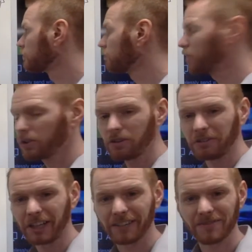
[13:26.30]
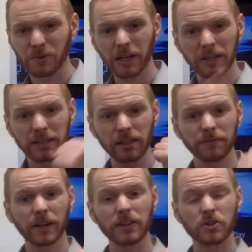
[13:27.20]
Pretty cool, huh? So we got to
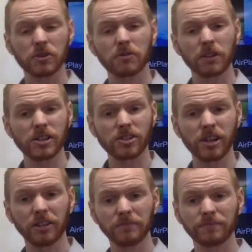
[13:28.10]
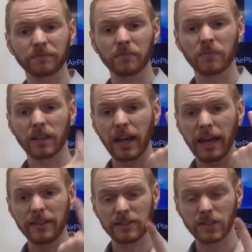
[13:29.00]
identify the trig ratio
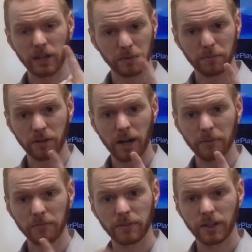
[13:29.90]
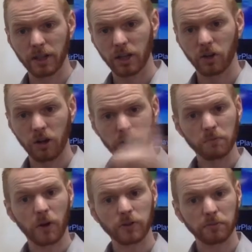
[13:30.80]
and then set up the problem, cross
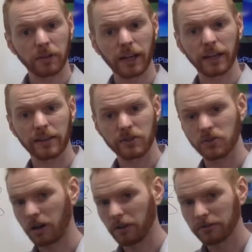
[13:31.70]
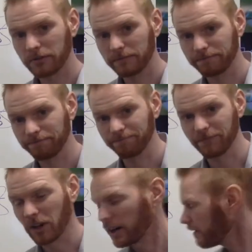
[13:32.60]
multiply, and then solve.
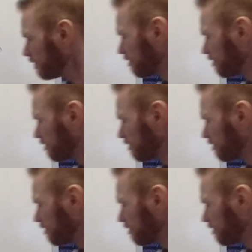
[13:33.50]
All right?